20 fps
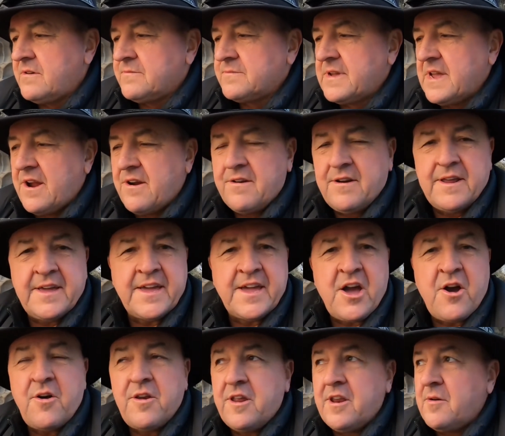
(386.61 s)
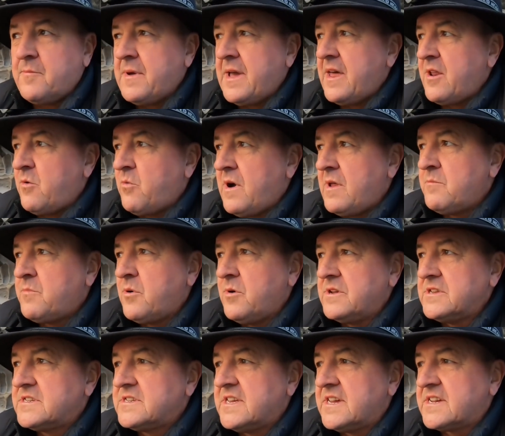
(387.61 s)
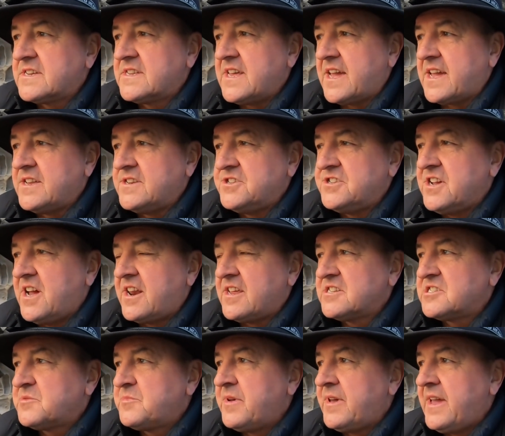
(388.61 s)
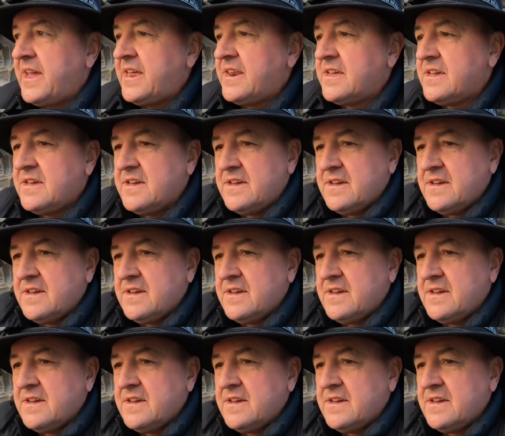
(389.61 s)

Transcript: I'm currently going at about a 1.6 second shutter speed,